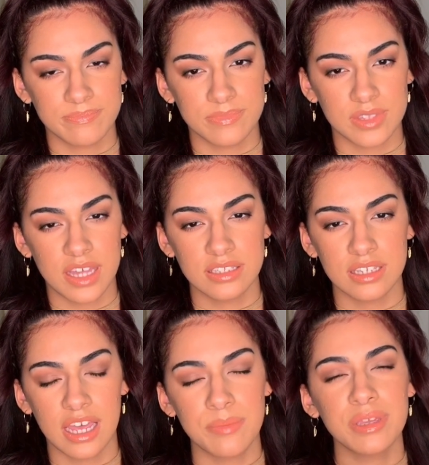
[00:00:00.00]
that's,
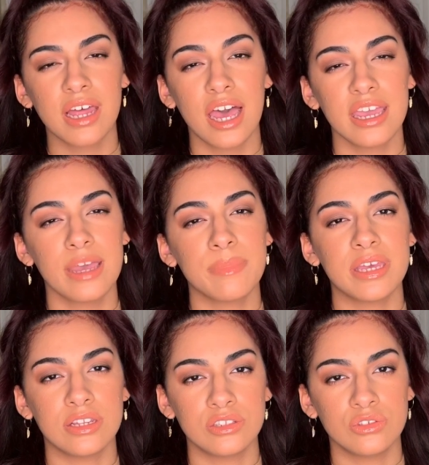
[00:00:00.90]
I mean, I am
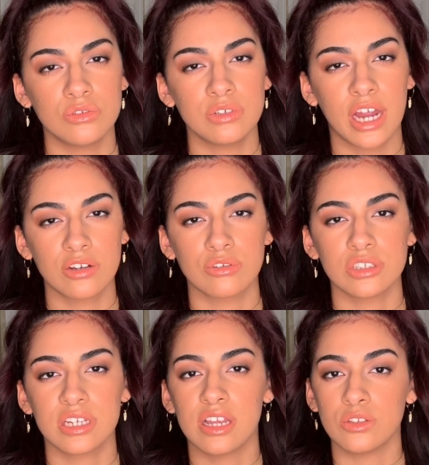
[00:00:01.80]
into natural
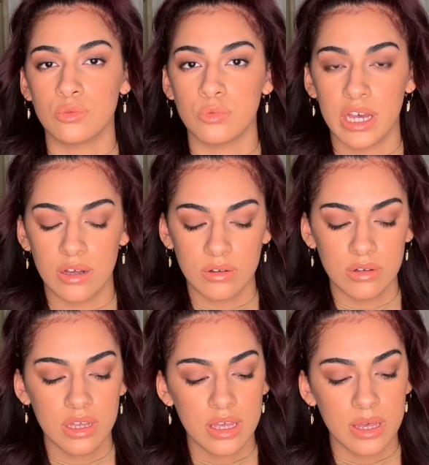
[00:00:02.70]
skin as well,
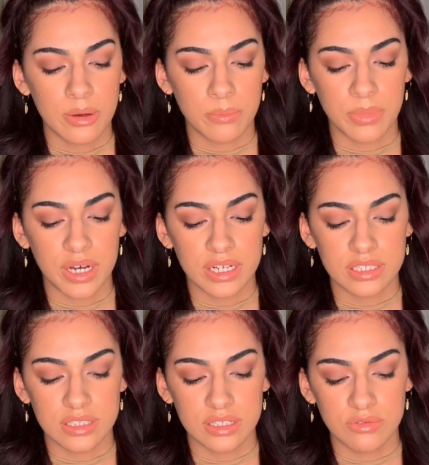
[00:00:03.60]
but
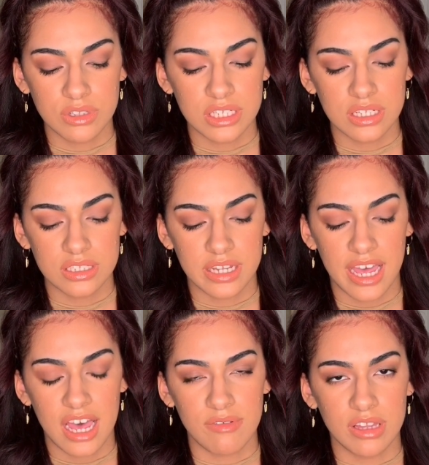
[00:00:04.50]
this really doesn't
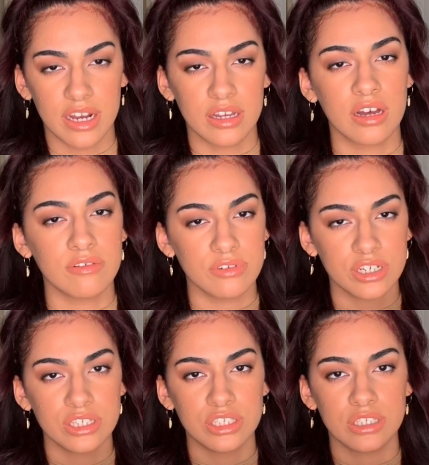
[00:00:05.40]
have a lot of
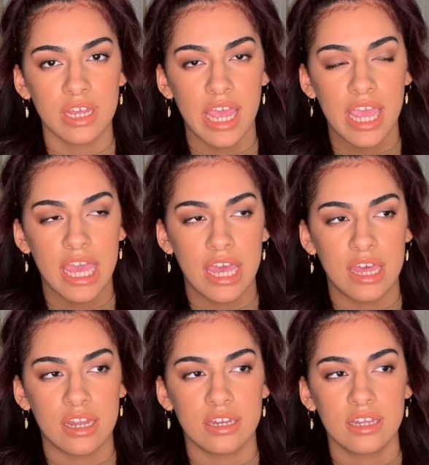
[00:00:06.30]
coverage
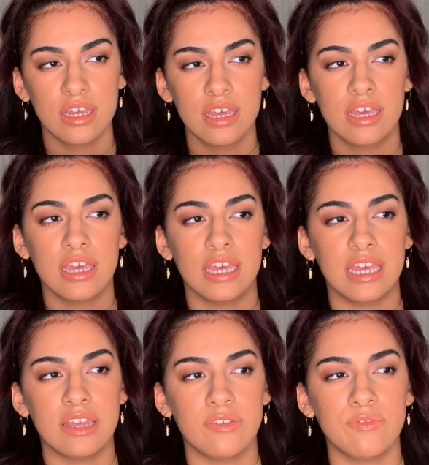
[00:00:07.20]
and
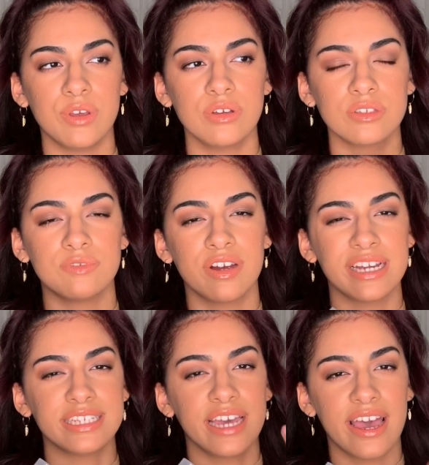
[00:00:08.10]
it feels very
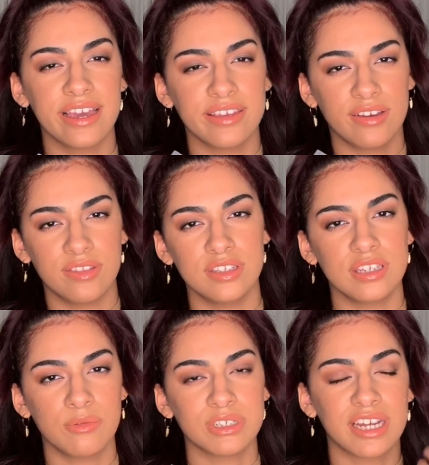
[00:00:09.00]
tacky on the
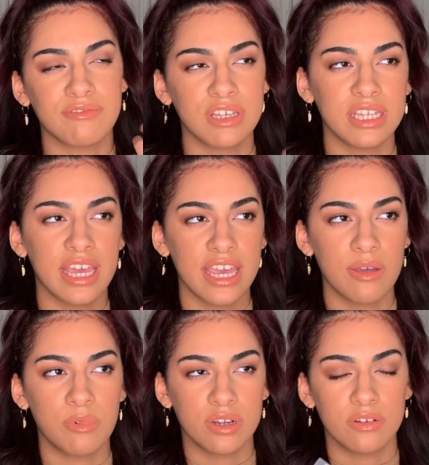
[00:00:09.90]
skin, which I really hate
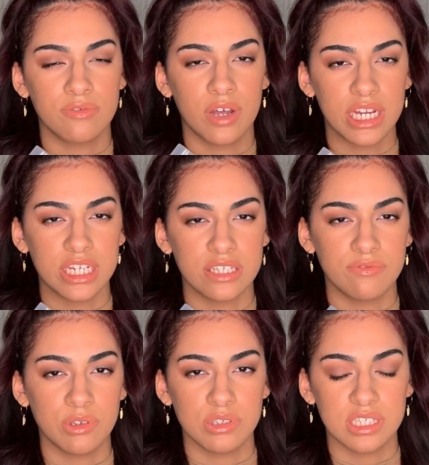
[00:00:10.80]
when a foundation feels